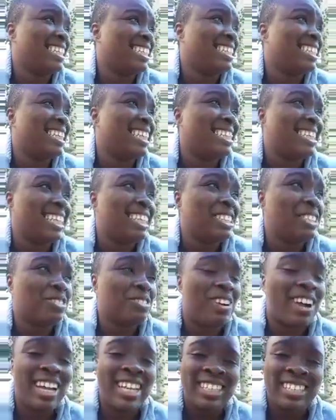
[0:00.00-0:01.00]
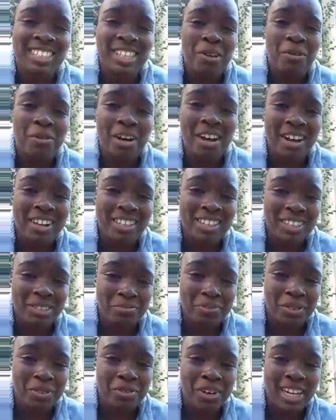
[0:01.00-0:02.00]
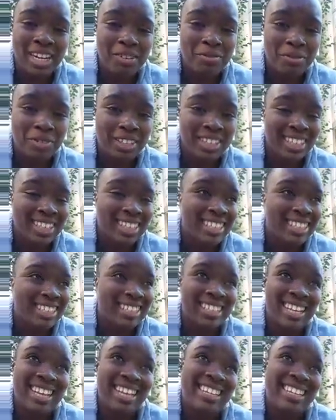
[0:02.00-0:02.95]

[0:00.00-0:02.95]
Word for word: They're trying so hard to be relevant, and it's like.